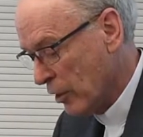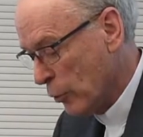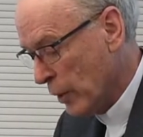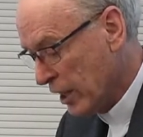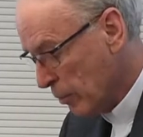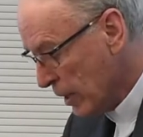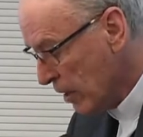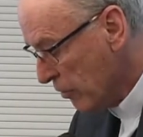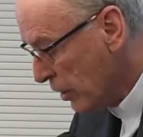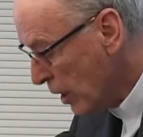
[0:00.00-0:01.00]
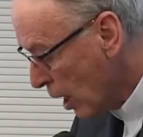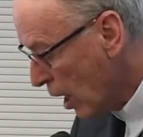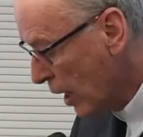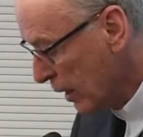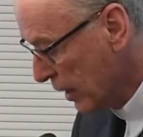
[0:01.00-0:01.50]
Recommend very
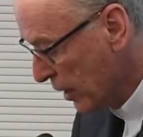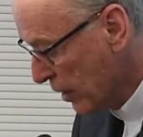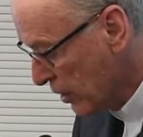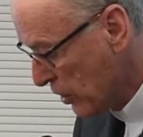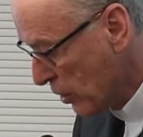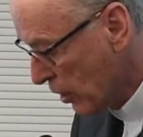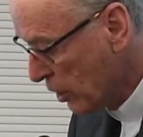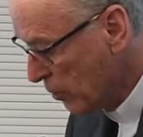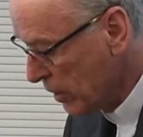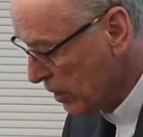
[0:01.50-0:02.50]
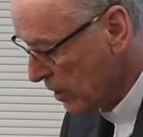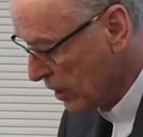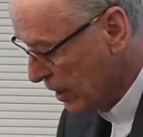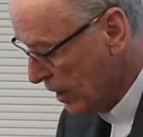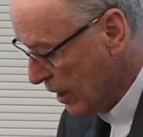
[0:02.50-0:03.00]
highly this document
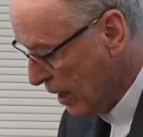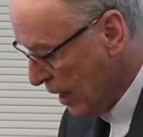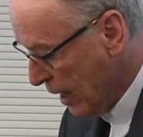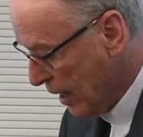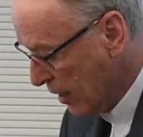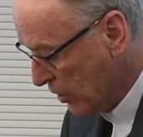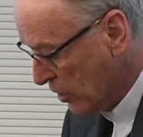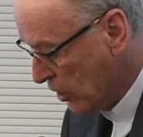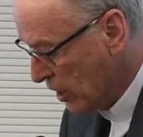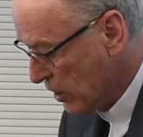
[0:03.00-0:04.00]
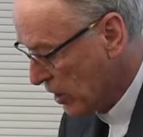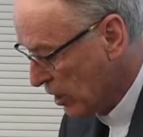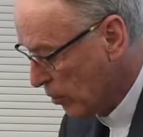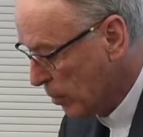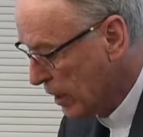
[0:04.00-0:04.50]
and suggest that
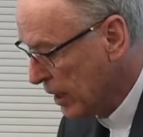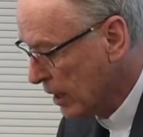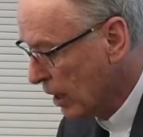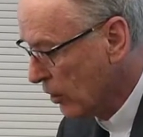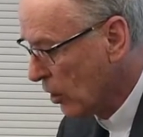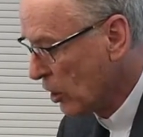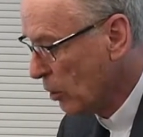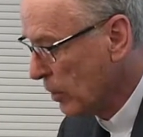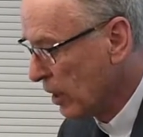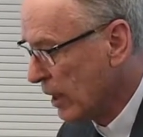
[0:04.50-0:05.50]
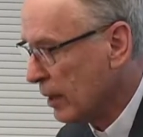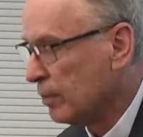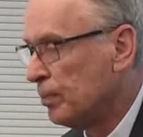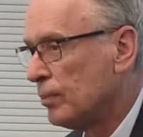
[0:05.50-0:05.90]
it be a document that